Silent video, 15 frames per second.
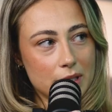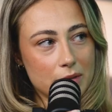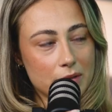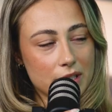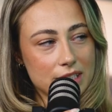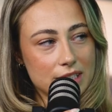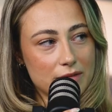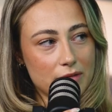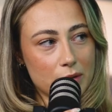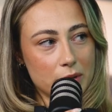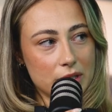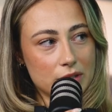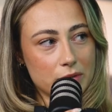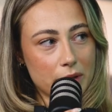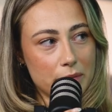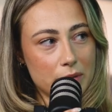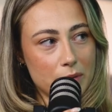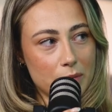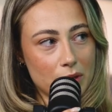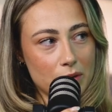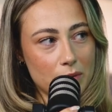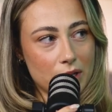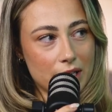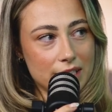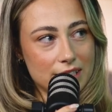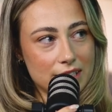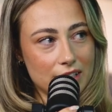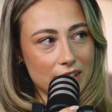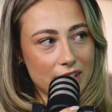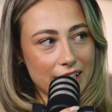you asked if I wanted to open a bottle of wine
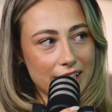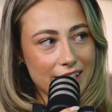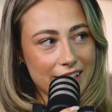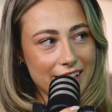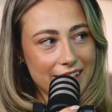tonight.